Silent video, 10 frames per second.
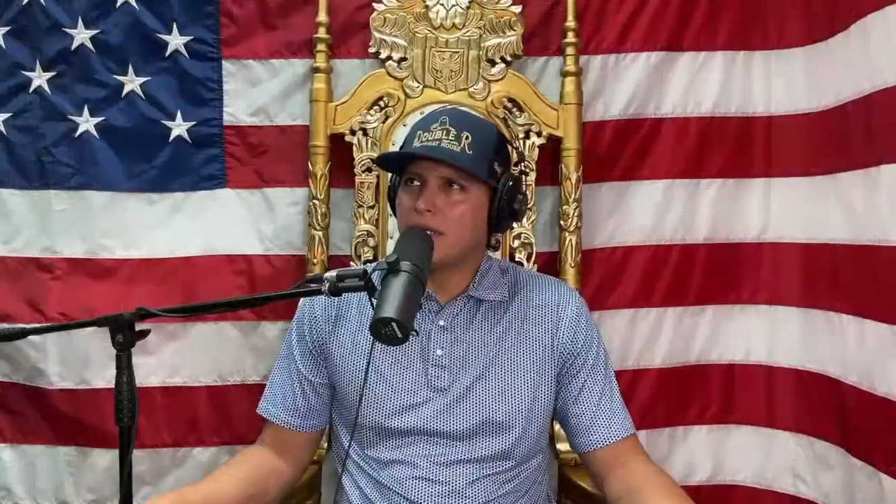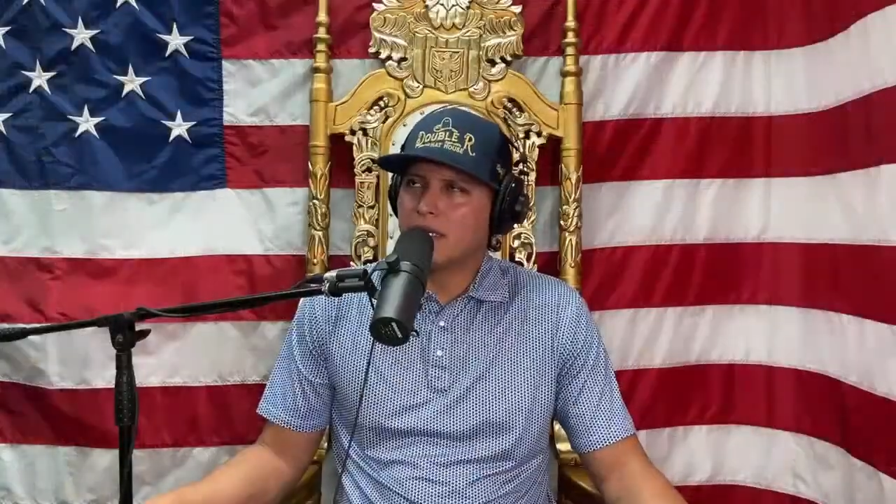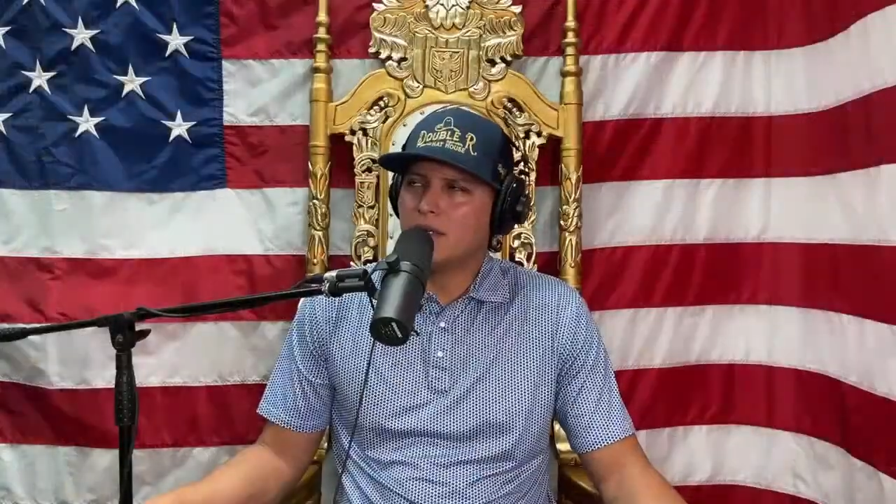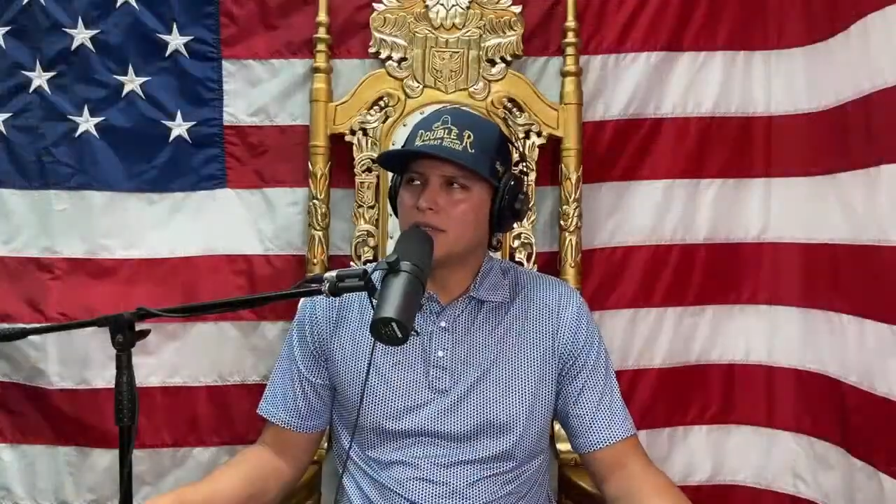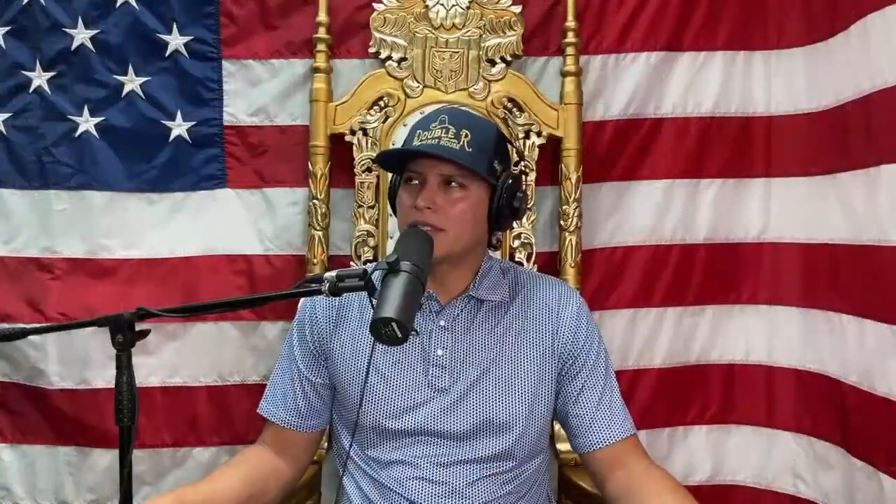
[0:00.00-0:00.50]
Be
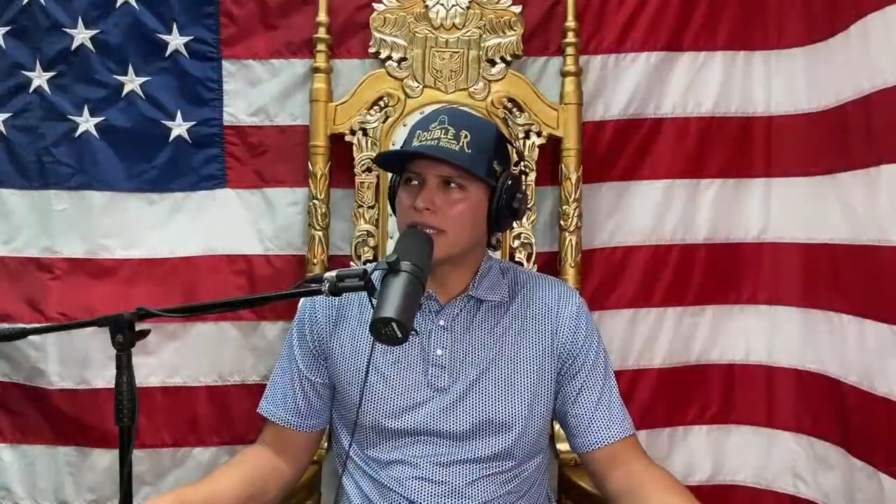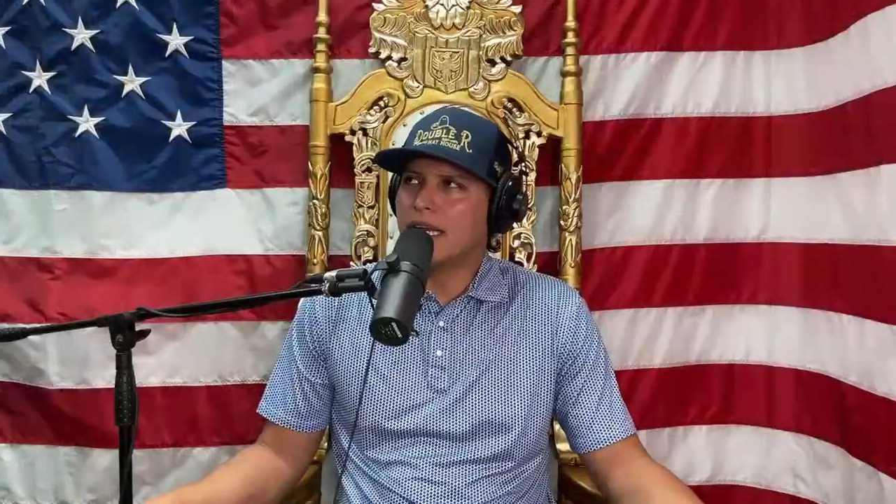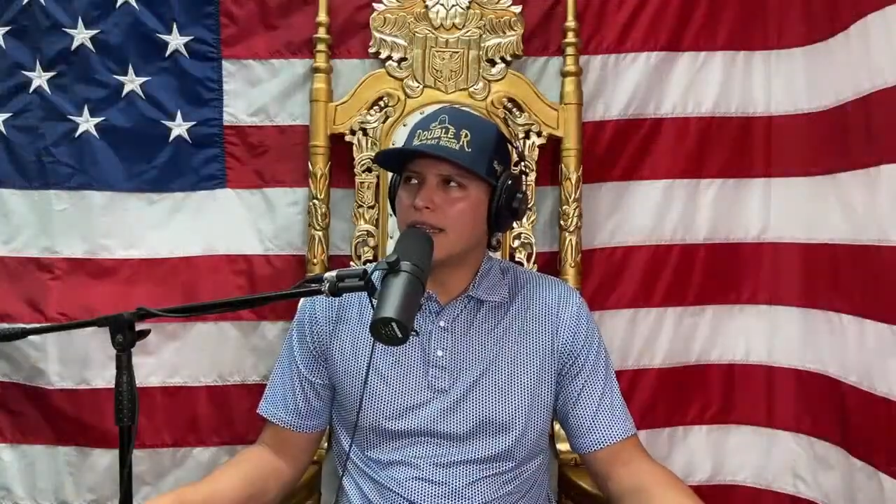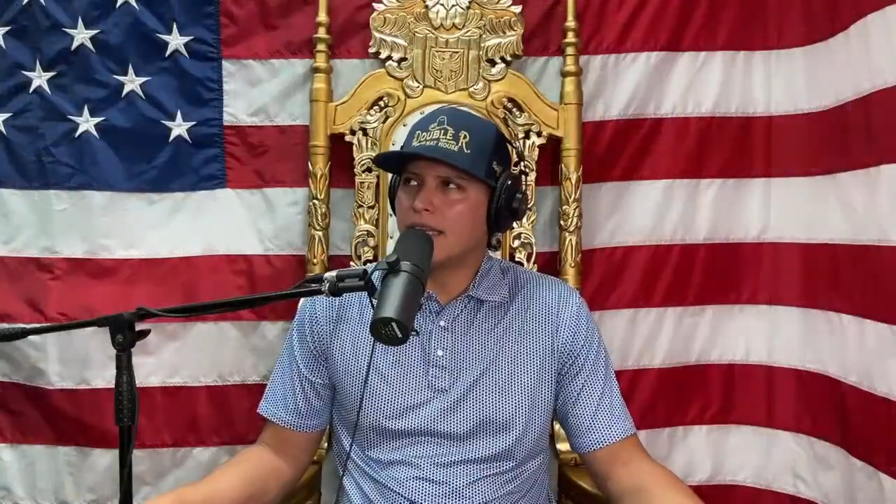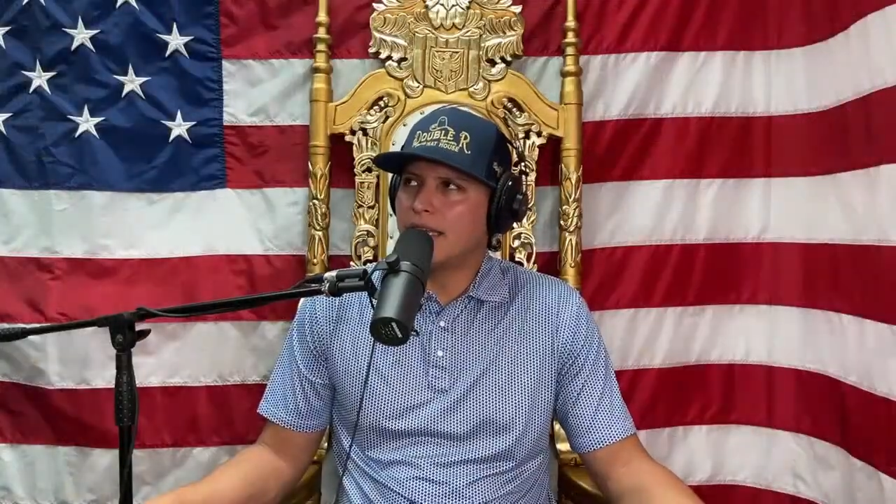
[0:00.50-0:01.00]
like, who's this
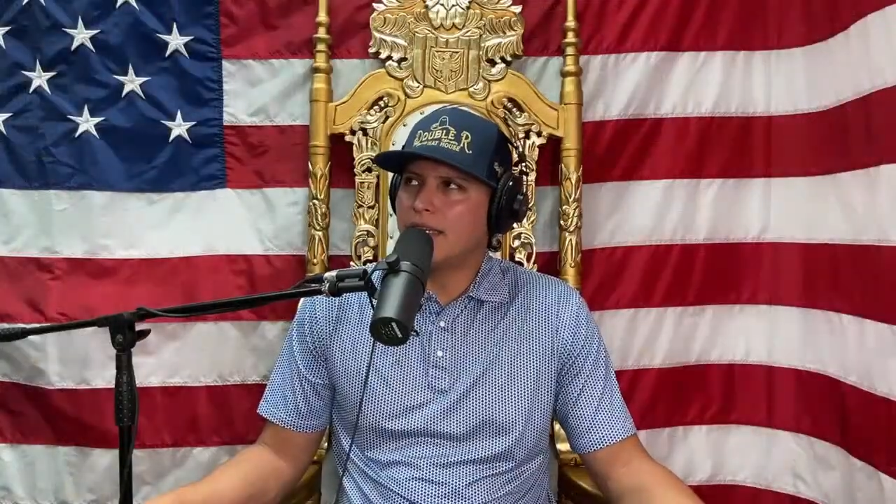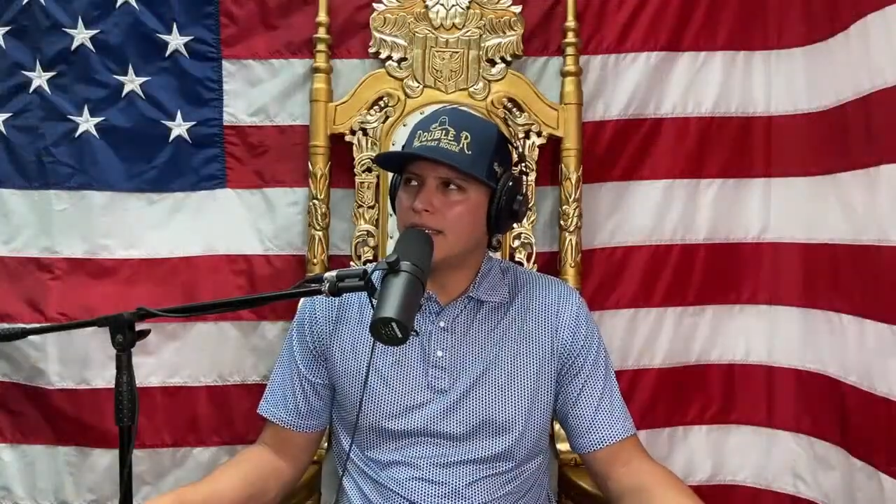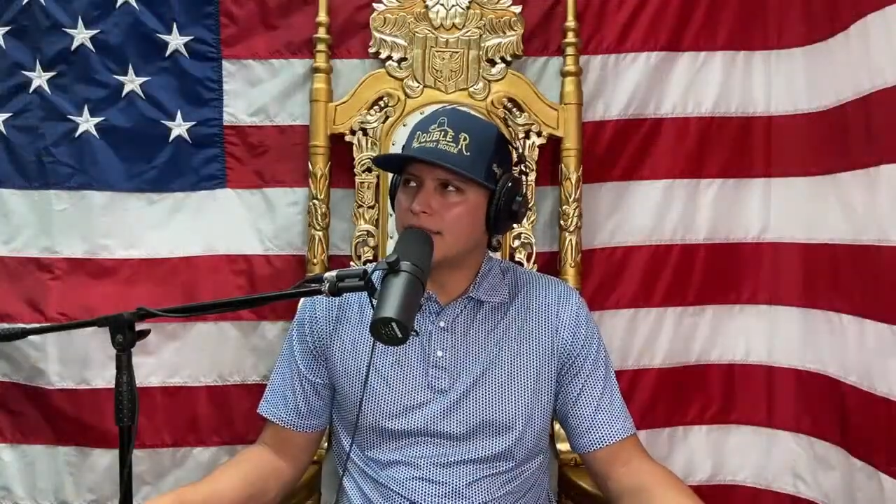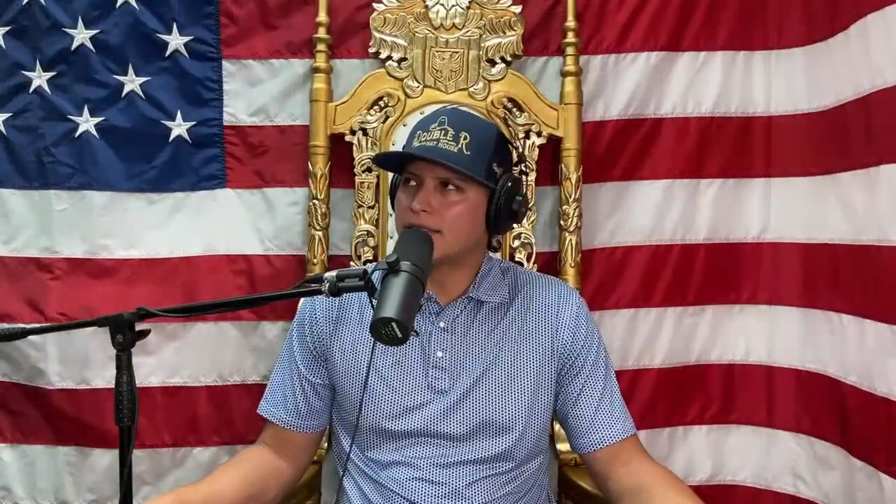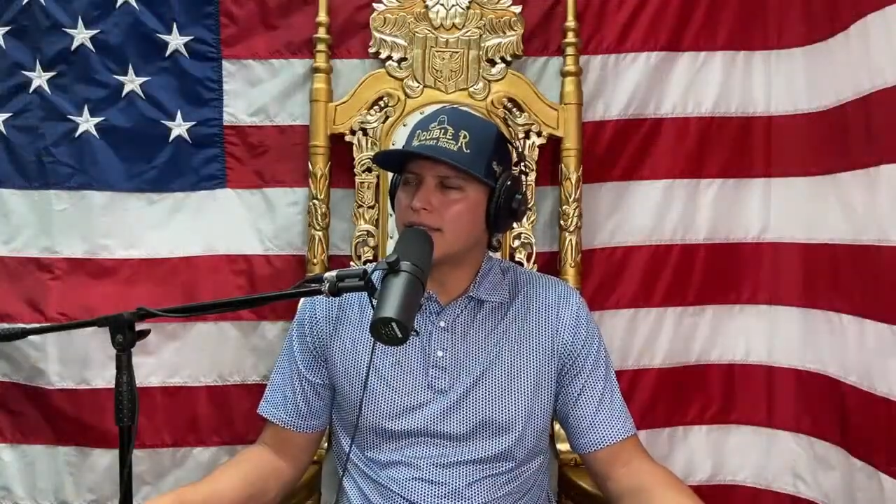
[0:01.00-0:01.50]
guy think he
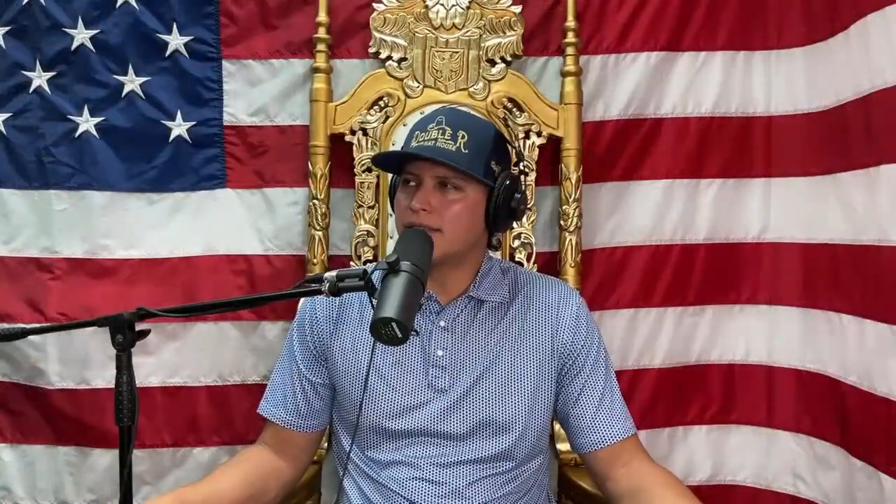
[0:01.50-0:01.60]
is?